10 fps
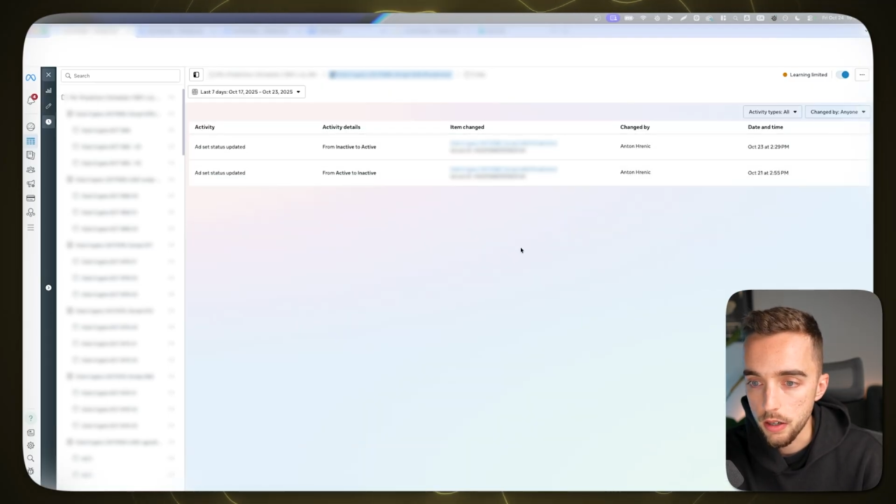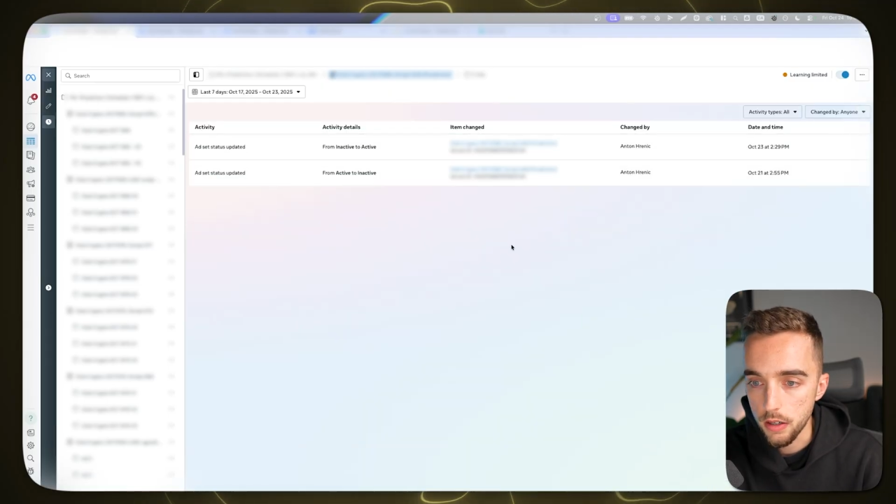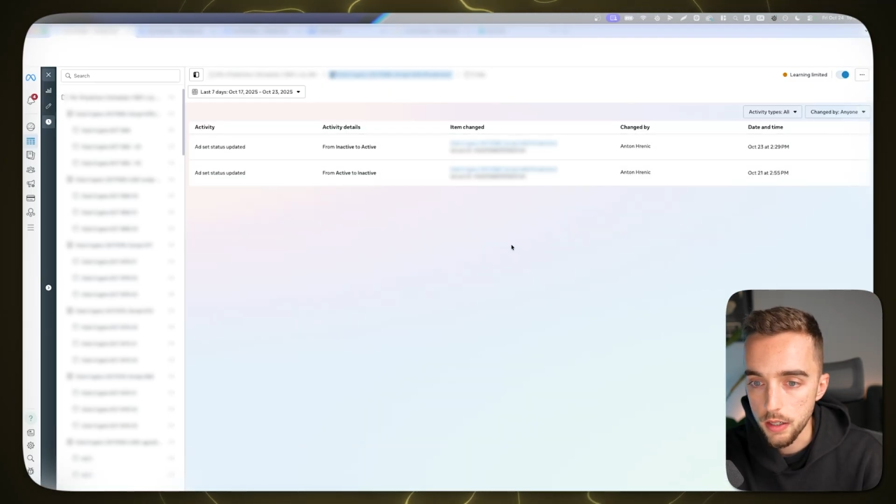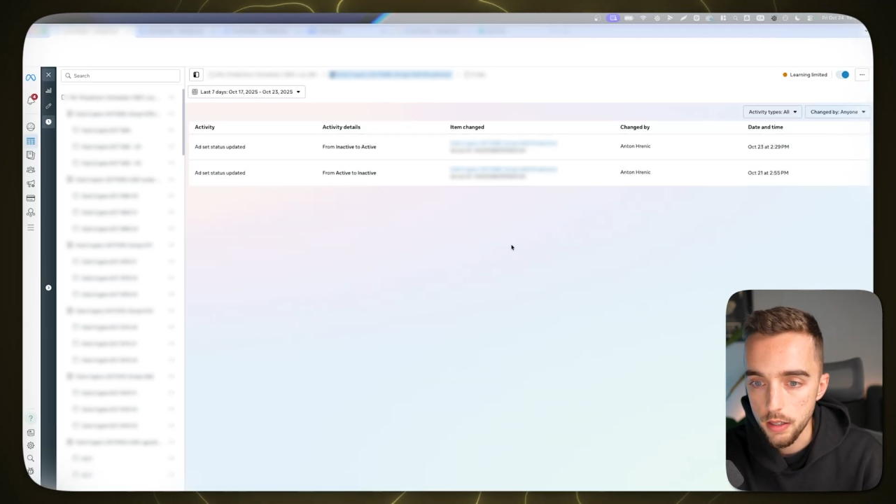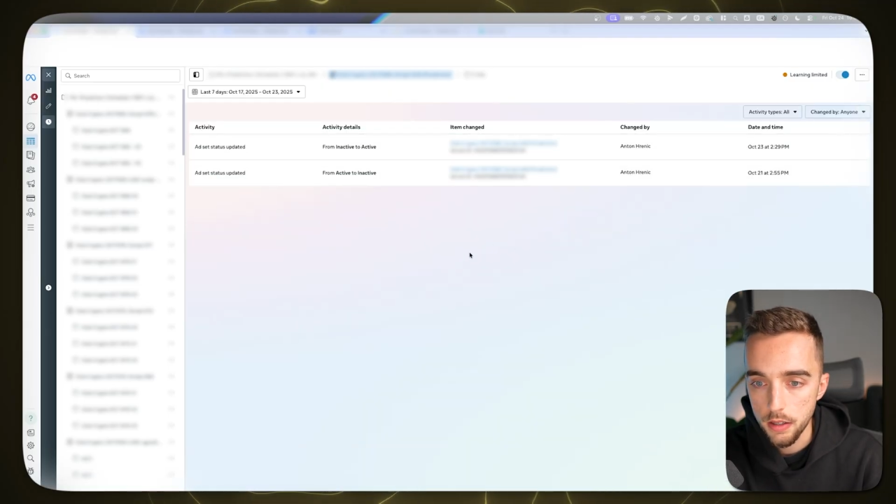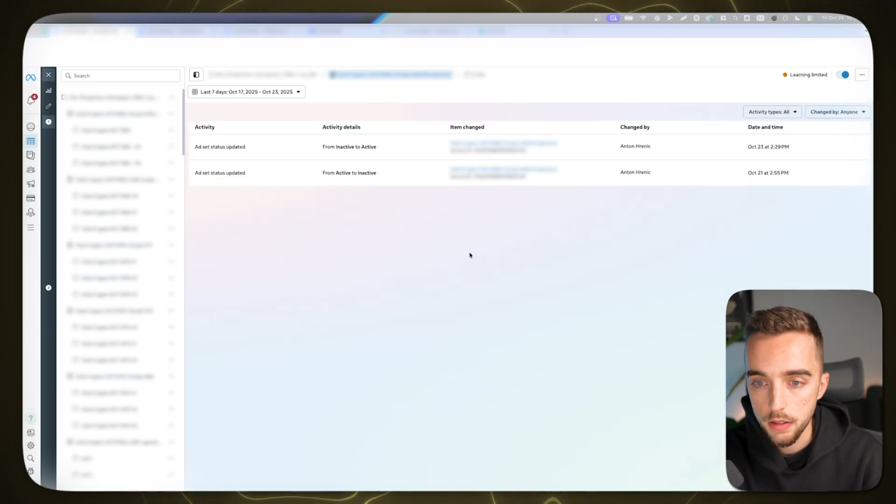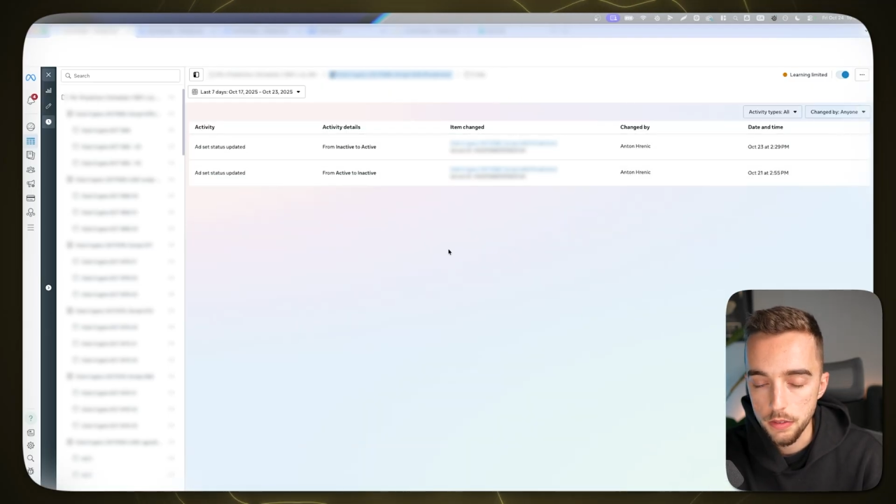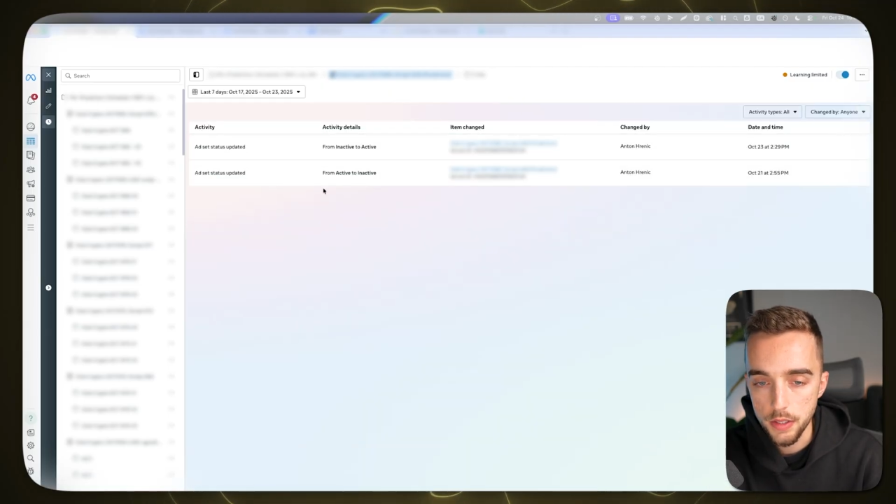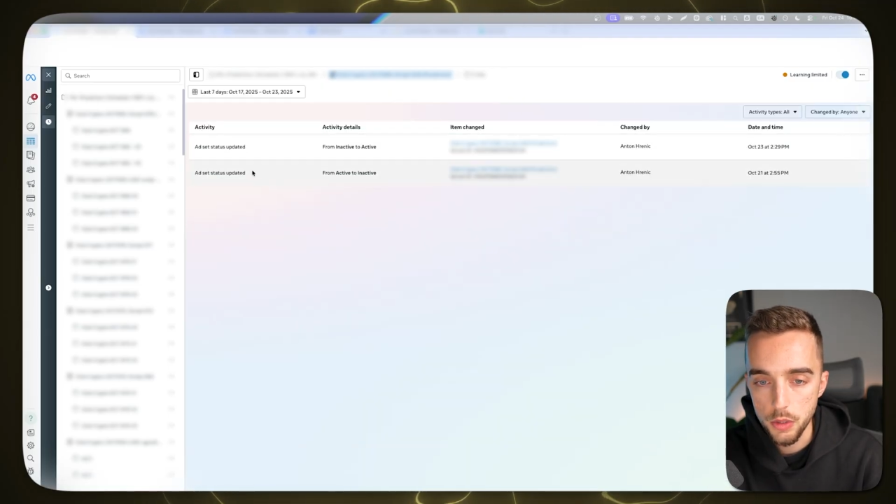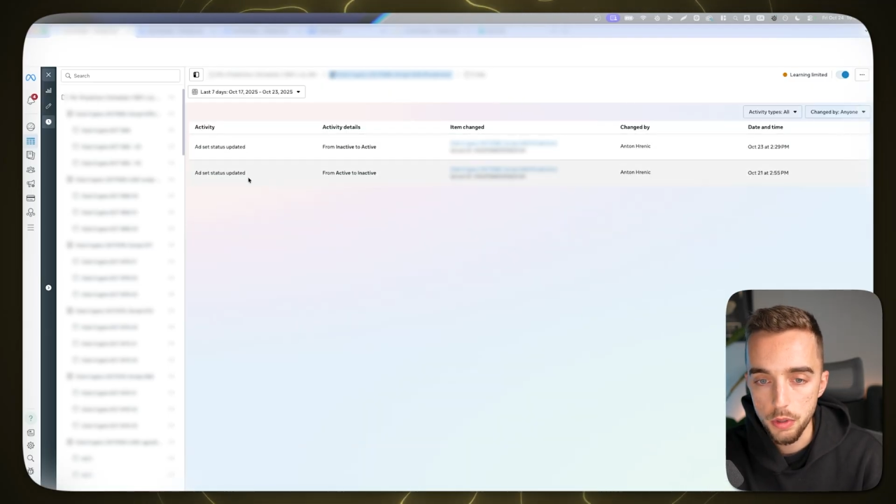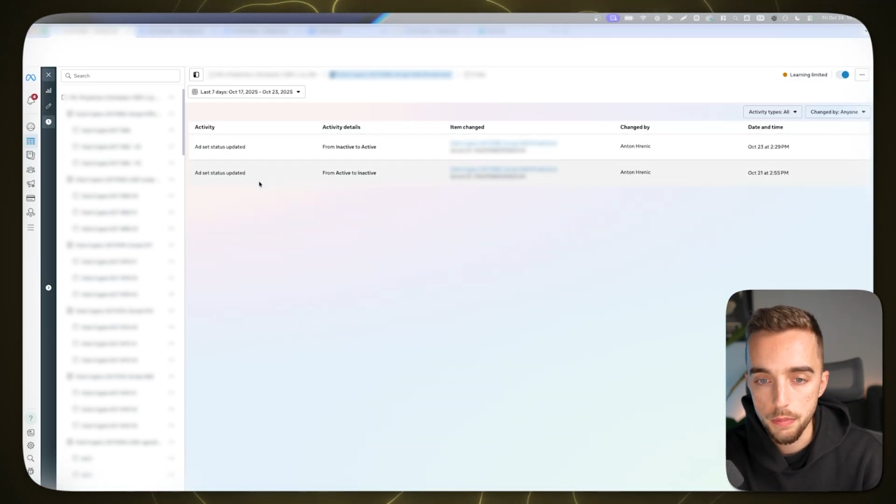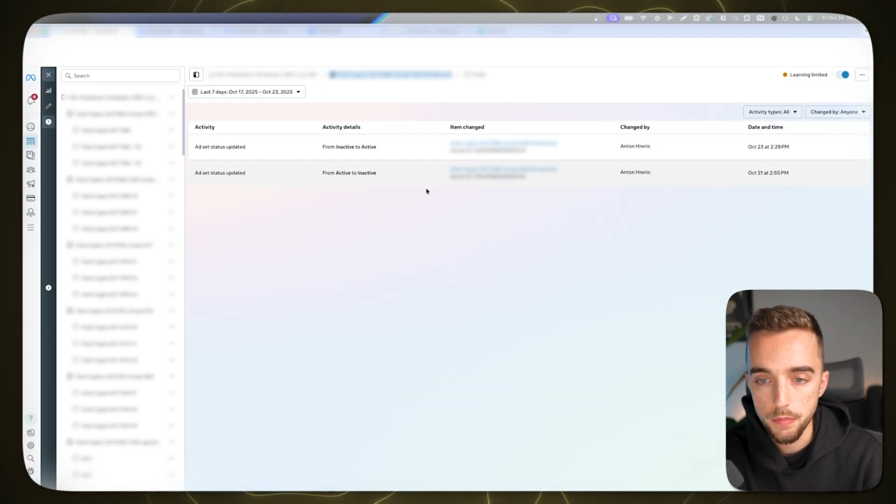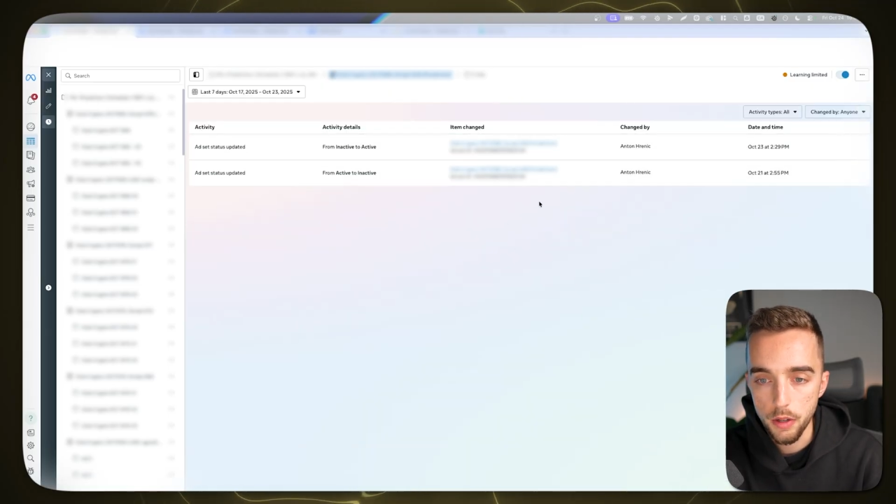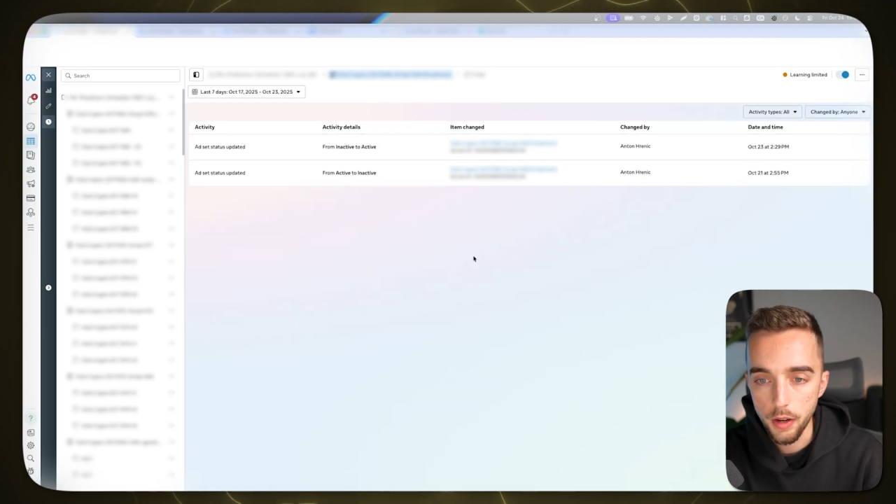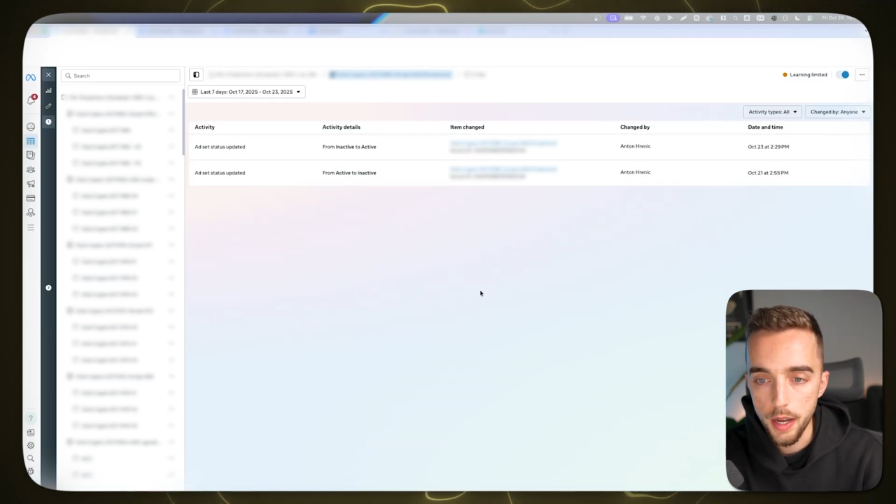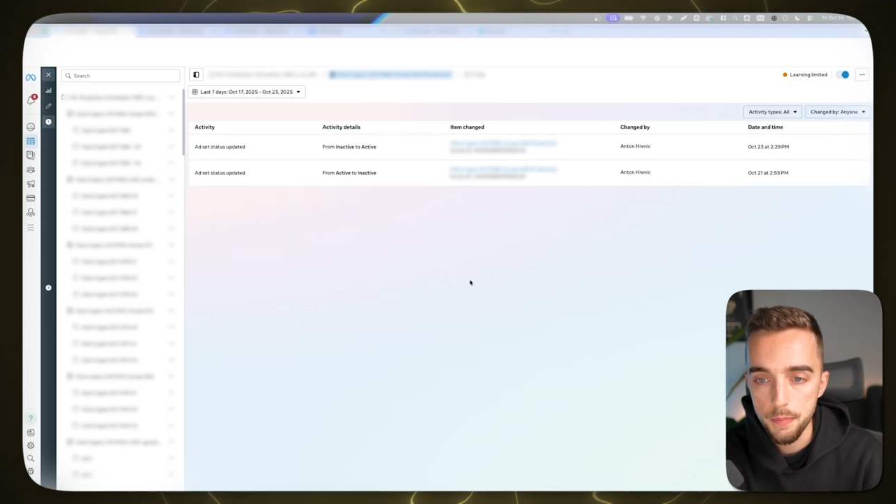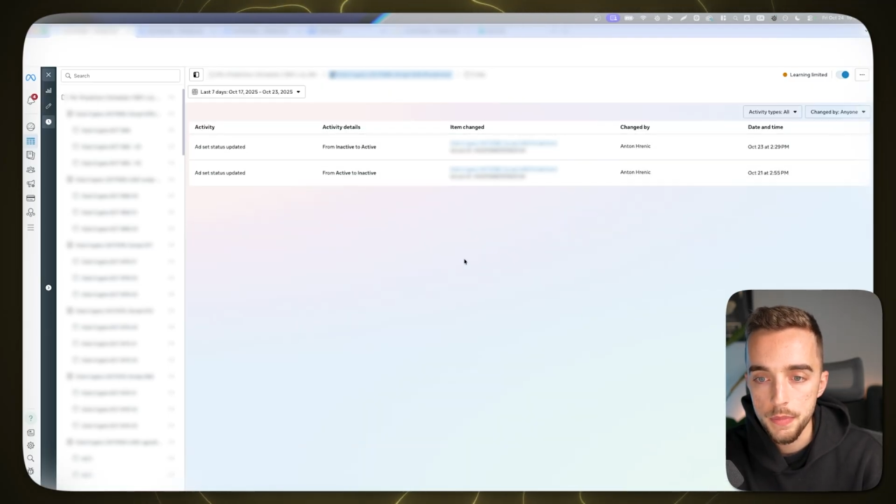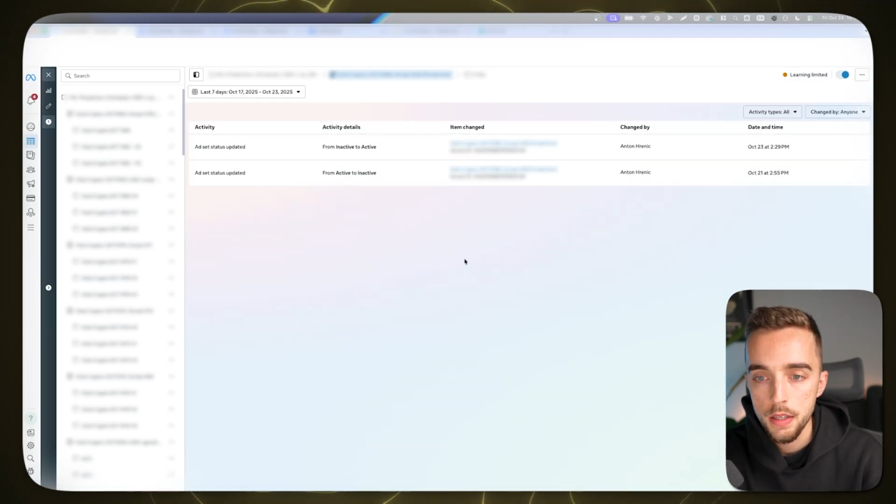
on this one, okay?